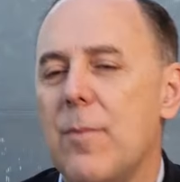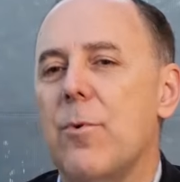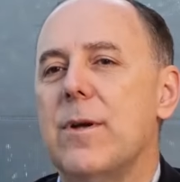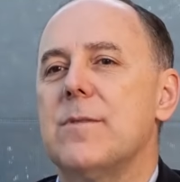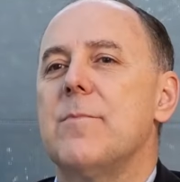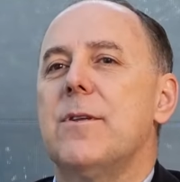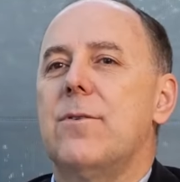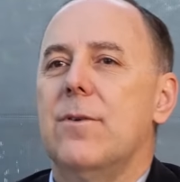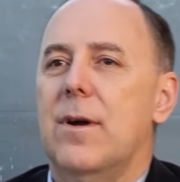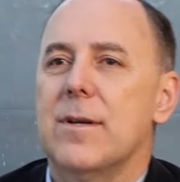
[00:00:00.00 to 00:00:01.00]
that brings me
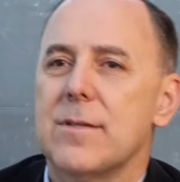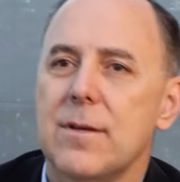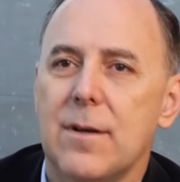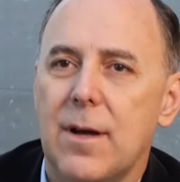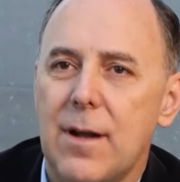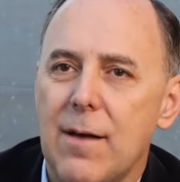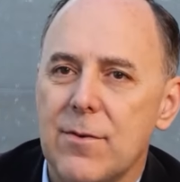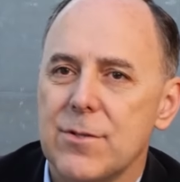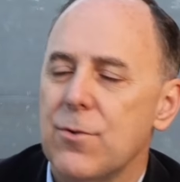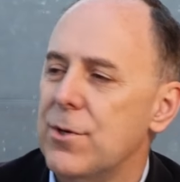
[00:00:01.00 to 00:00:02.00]
to, I guess, a, an
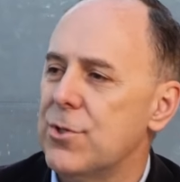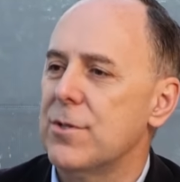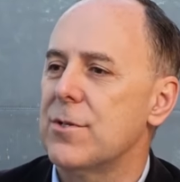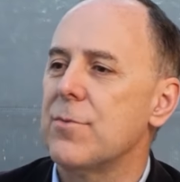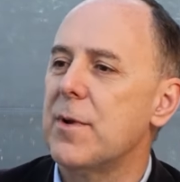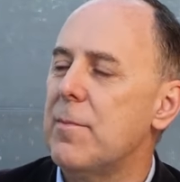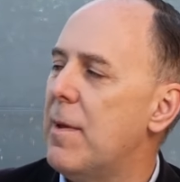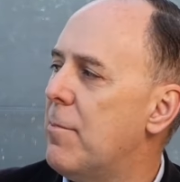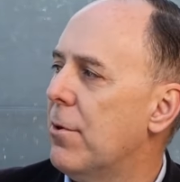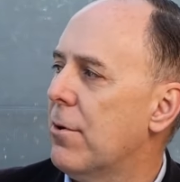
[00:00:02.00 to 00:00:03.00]
obvious question. So many
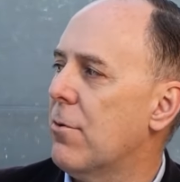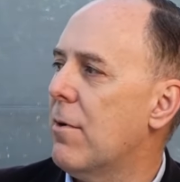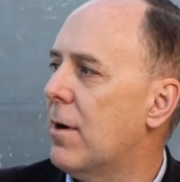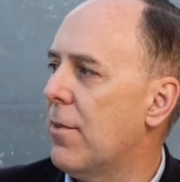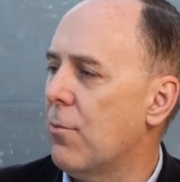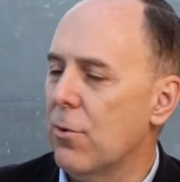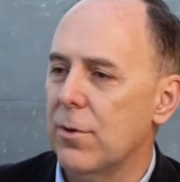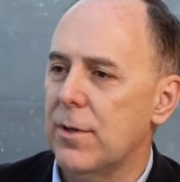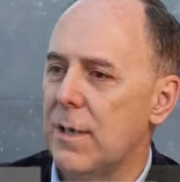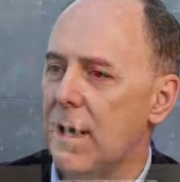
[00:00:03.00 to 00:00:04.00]
people look around at the
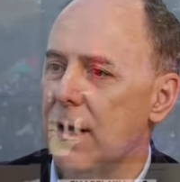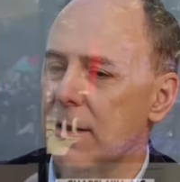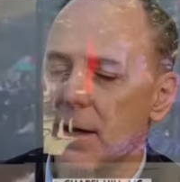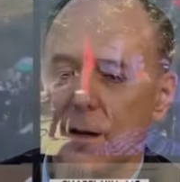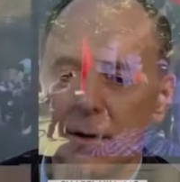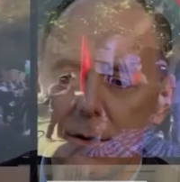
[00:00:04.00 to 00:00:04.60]
world today and think,